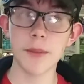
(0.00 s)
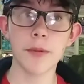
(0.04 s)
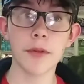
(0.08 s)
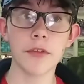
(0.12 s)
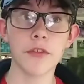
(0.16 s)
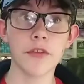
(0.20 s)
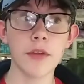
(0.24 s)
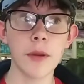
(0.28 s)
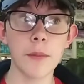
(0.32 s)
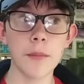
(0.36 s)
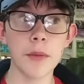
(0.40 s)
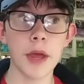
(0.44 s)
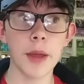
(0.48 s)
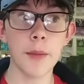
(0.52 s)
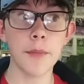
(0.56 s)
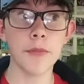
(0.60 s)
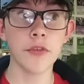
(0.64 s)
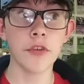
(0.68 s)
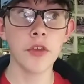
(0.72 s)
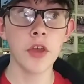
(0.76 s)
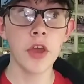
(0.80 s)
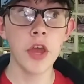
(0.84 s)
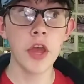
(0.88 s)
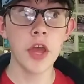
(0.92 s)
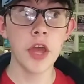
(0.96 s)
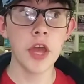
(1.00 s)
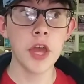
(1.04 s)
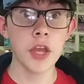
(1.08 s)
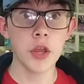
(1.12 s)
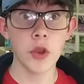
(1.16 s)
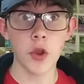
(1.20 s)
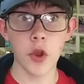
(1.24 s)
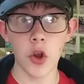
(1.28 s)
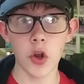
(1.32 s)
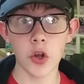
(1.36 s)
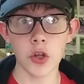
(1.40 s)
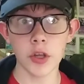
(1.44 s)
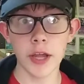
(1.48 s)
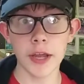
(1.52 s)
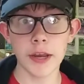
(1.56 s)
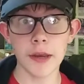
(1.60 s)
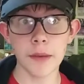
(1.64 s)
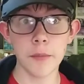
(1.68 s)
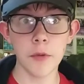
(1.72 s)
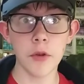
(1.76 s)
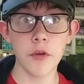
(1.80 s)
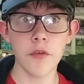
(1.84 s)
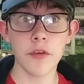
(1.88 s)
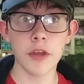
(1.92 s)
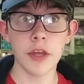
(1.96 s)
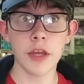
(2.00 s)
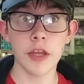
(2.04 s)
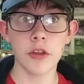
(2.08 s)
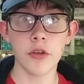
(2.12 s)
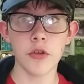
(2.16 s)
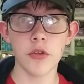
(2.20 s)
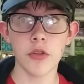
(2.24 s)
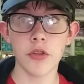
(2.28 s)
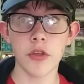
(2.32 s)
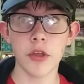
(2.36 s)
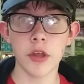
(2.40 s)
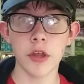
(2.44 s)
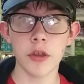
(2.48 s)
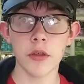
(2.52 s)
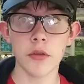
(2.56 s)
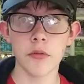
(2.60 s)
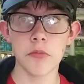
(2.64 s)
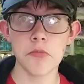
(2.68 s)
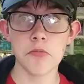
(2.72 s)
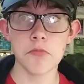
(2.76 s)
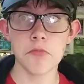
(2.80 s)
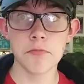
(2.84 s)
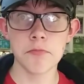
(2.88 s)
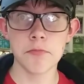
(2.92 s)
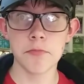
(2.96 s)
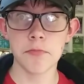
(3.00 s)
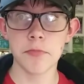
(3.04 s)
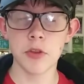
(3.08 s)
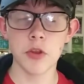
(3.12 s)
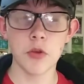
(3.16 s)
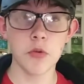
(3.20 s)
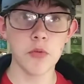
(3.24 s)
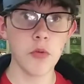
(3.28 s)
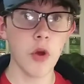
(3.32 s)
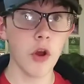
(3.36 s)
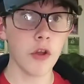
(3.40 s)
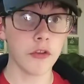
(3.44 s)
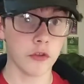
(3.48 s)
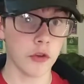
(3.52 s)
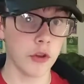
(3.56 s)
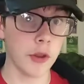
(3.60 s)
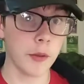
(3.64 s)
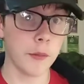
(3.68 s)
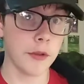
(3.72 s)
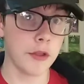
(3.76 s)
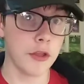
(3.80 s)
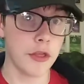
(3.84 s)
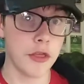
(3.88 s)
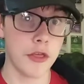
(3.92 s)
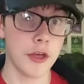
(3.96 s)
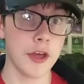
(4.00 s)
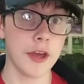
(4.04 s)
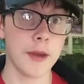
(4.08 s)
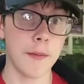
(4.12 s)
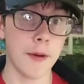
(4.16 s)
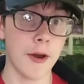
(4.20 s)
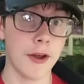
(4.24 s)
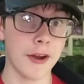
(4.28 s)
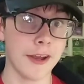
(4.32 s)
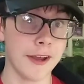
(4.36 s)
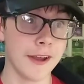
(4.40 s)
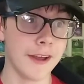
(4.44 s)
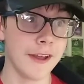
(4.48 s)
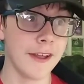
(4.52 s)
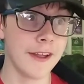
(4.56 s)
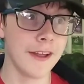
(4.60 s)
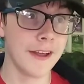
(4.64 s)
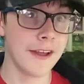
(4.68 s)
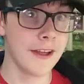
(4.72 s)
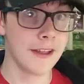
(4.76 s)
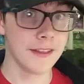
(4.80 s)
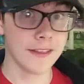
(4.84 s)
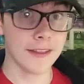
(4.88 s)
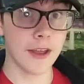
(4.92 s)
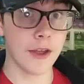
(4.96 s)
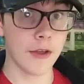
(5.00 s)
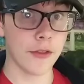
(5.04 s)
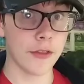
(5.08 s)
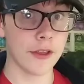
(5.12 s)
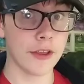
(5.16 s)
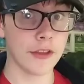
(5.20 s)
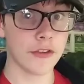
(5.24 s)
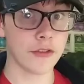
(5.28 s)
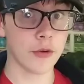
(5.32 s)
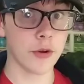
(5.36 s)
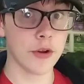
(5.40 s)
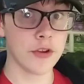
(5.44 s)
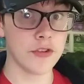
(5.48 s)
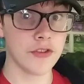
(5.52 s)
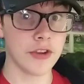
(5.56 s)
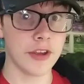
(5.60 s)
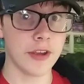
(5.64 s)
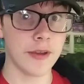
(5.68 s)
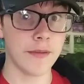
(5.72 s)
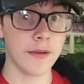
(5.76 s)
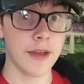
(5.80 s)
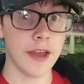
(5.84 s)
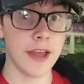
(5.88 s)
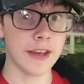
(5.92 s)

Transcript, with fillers: But sometimes you hear a line in the movie and you think, you it's only when you think about it that you think it's cringy.